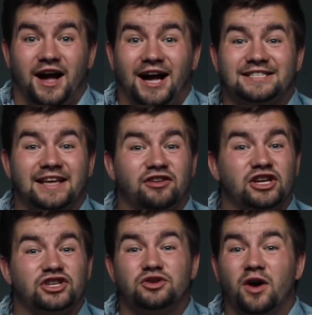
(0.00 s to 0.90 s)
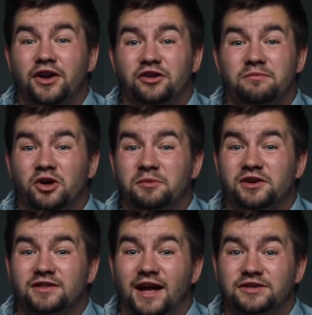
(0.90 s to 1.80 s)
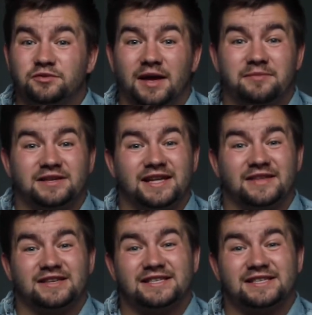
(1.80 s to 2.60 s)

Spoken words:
A 70 to 200 millimeter lens would let me stay in the